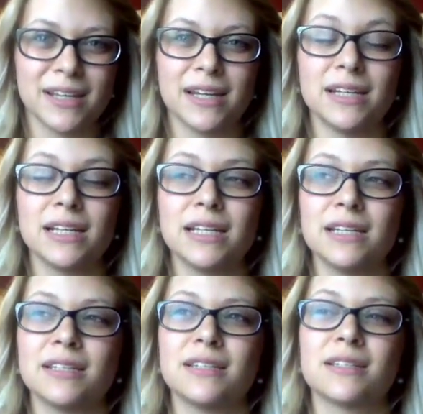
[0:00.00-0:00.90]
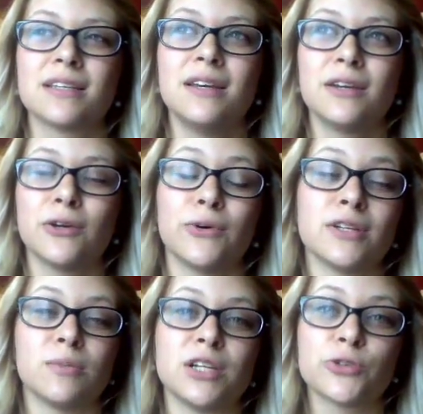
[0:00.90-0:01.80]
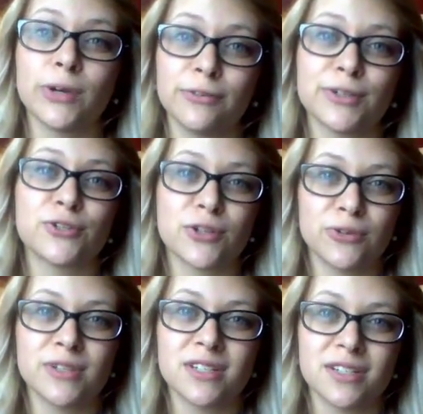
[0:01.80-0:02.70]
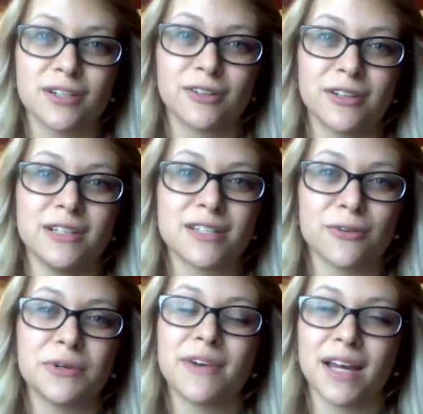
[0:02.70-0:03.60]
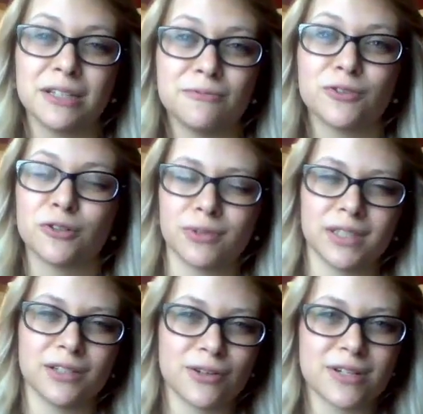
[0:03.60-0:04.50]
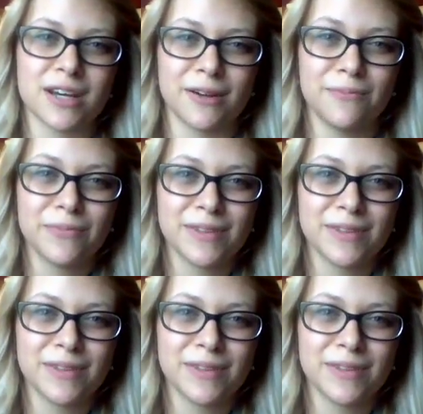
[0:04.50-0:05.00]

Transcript: and he is going to be 12 years old this year, and so we've had him for a really long time.